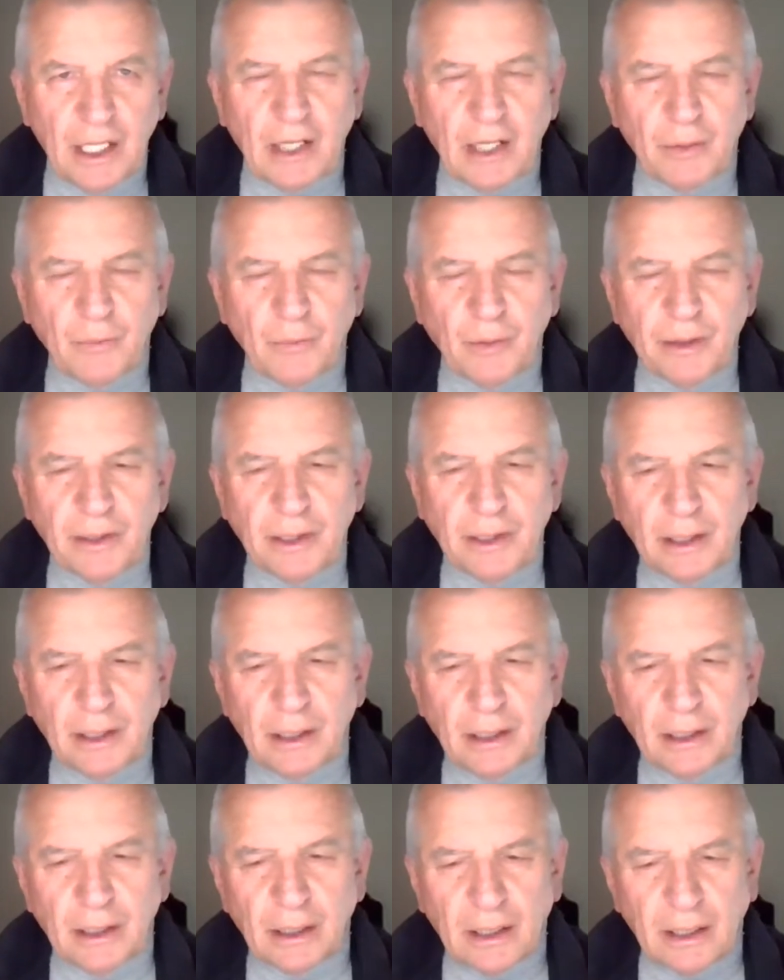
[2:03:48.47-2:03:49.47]
And one of
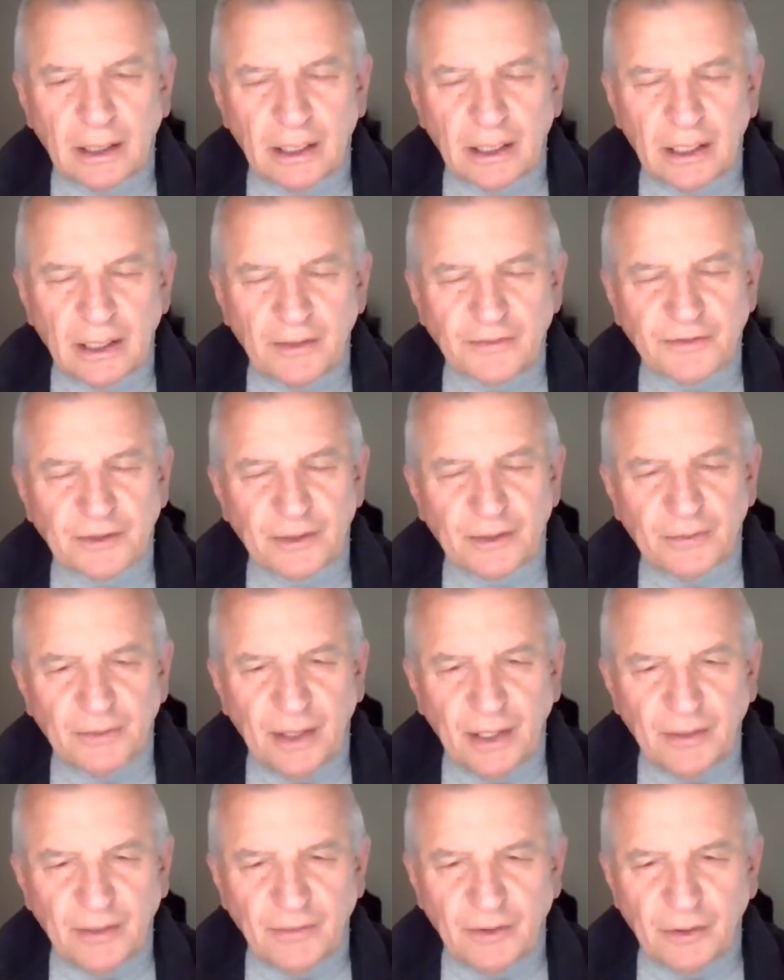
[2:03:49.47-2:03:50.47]
the gifts of
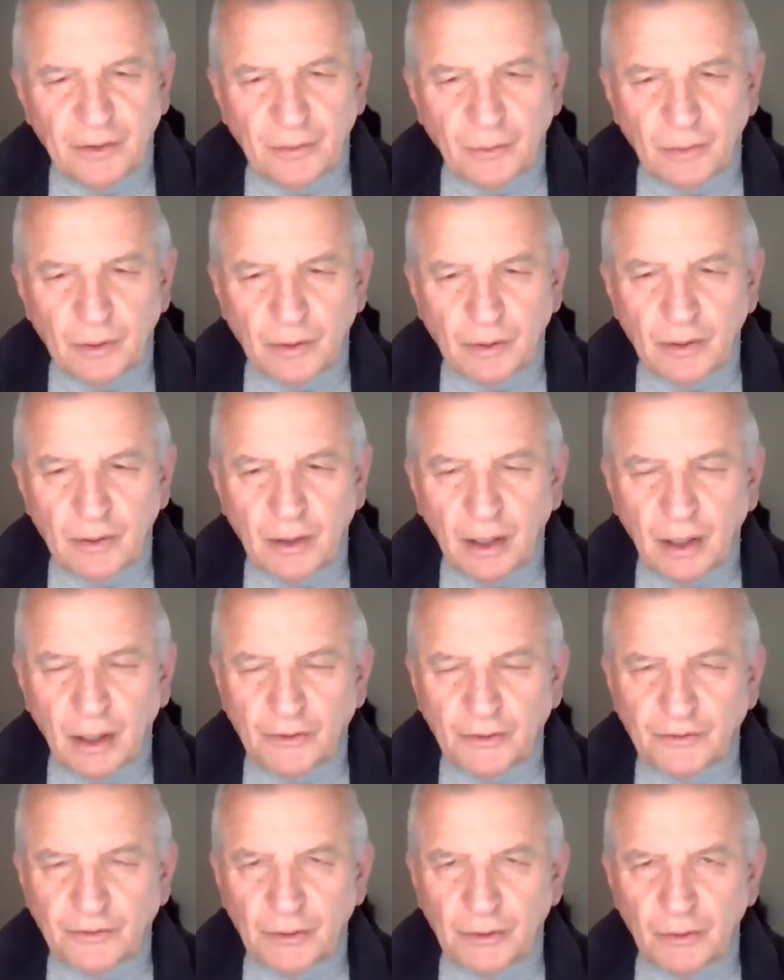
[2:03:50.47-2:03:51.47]
Avon were
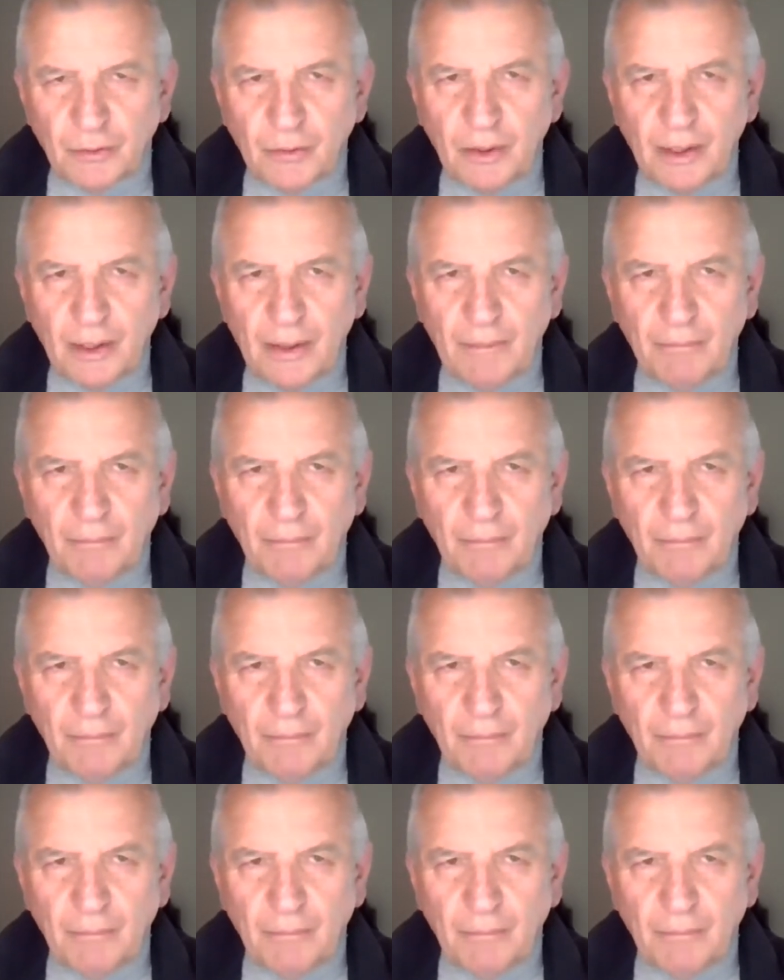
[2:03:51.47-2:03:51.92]
also